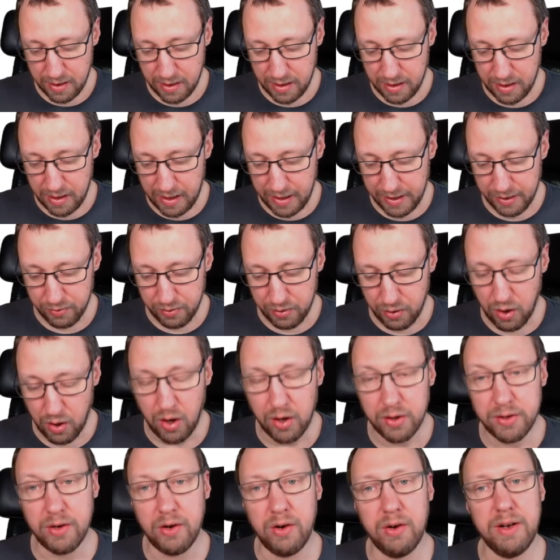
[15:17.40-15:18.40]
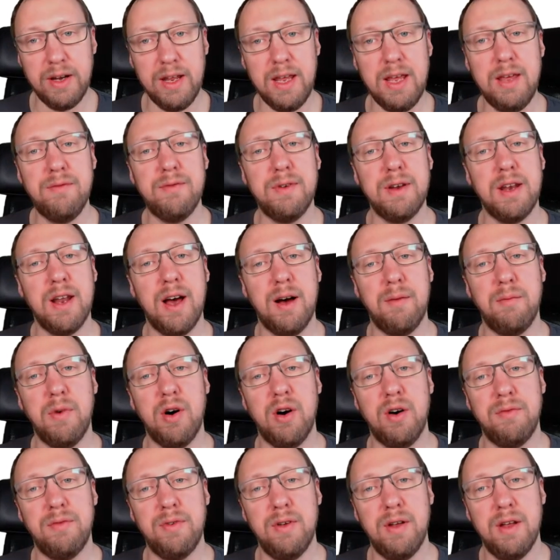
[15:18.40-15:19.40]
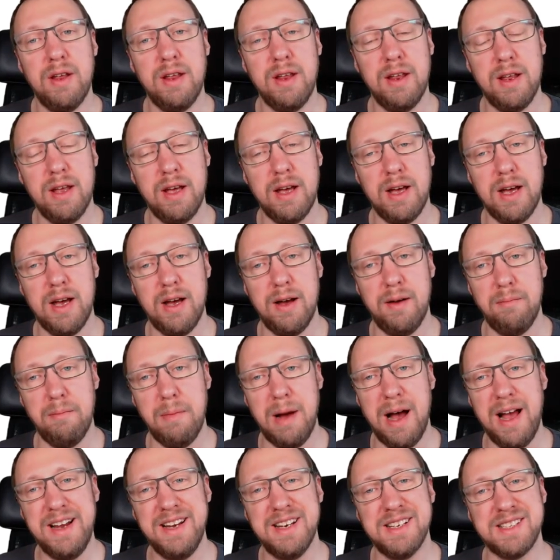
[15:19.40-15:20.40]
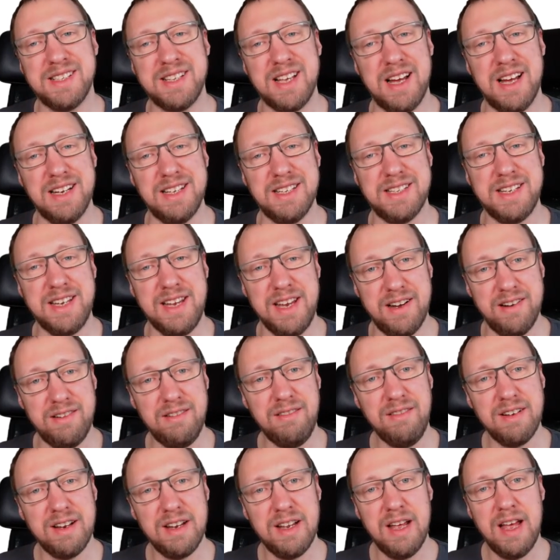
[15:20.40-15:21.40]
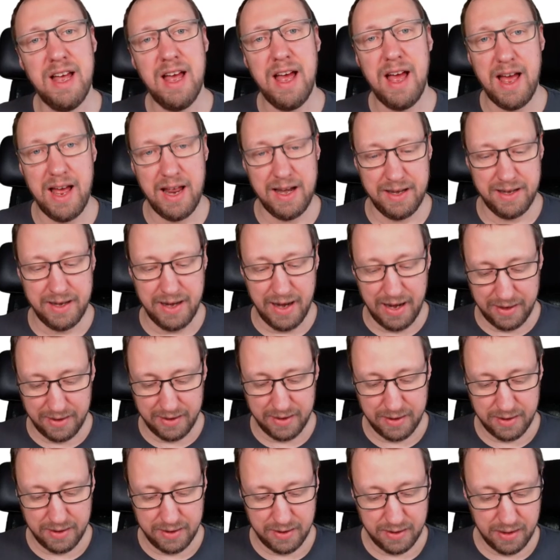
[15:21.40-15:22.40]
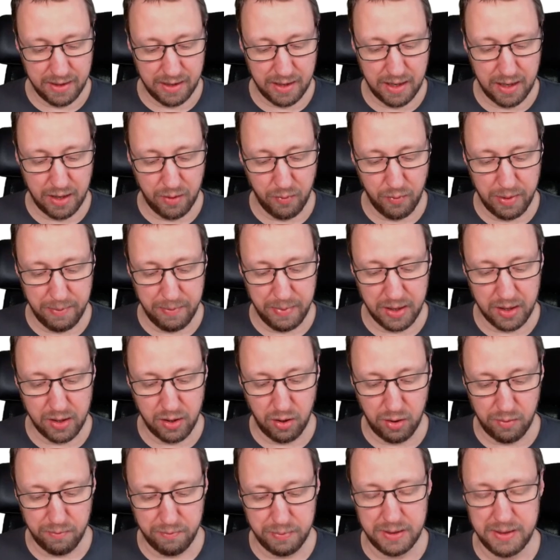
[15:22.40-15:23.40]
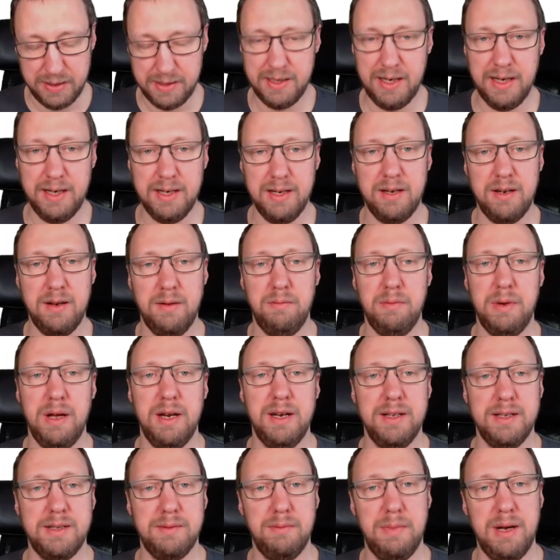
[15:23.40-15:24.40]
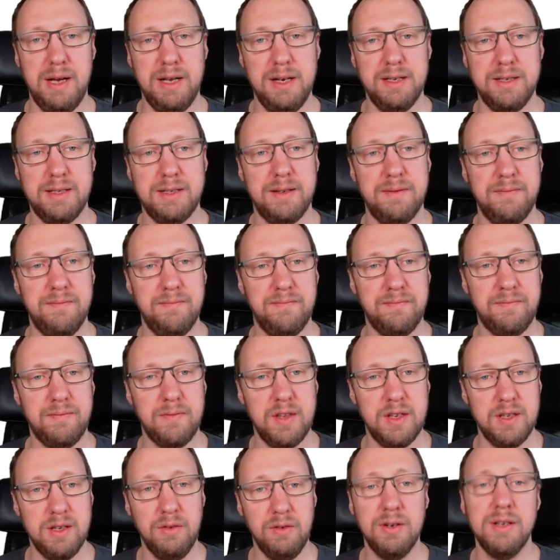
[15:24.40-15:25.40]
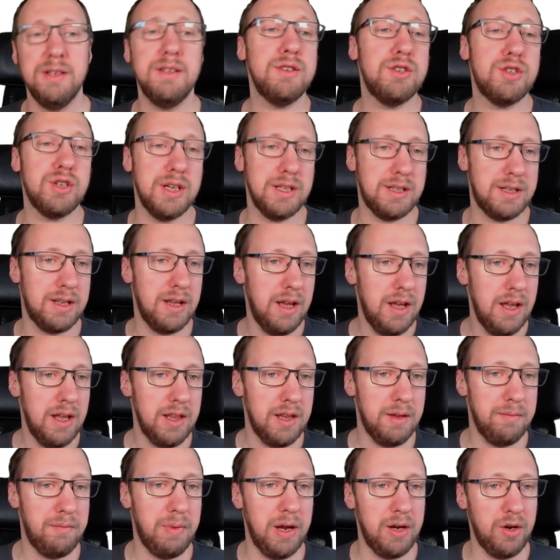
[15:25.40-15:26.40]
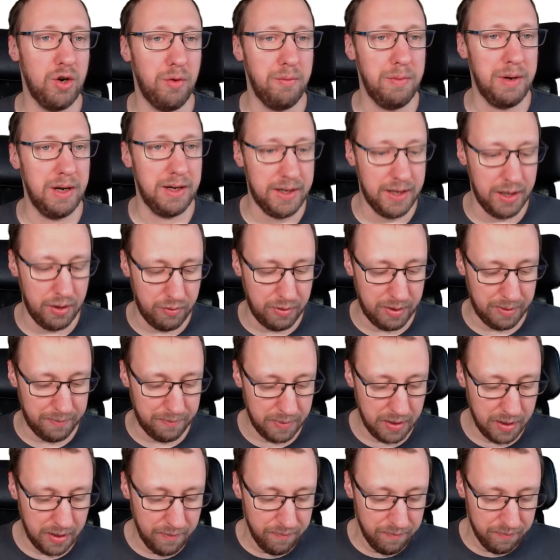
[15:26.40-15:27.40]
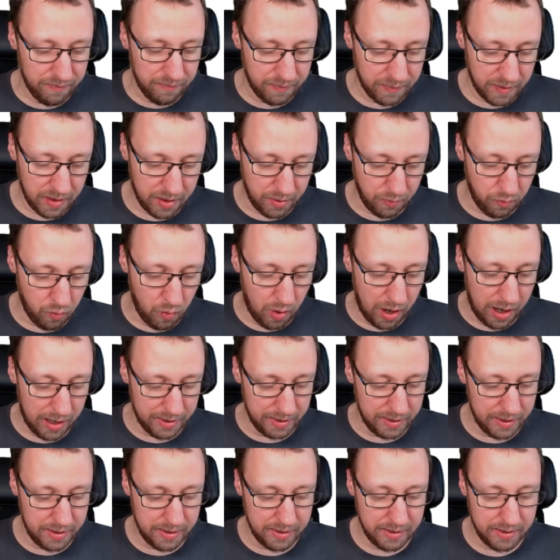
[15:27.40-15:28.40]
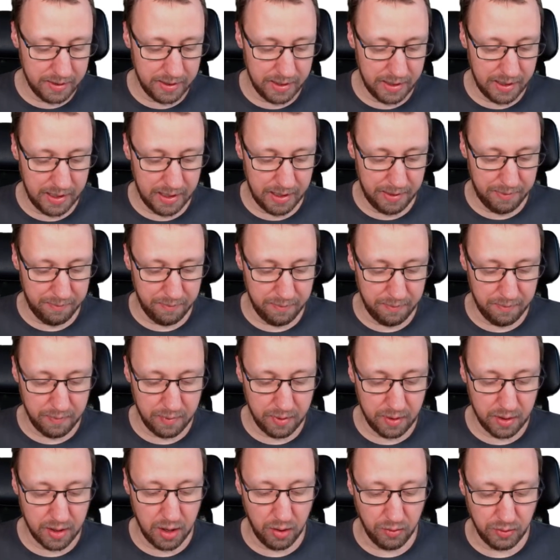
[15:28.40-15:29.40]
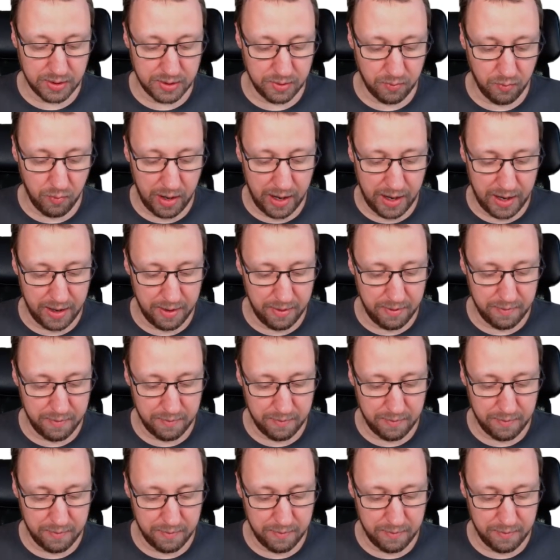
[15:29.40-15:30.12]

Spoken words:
either an odd or an even number of minus signs here, and that will be compensated by this minus. So this is just the binomial theorem. The 1 goes away.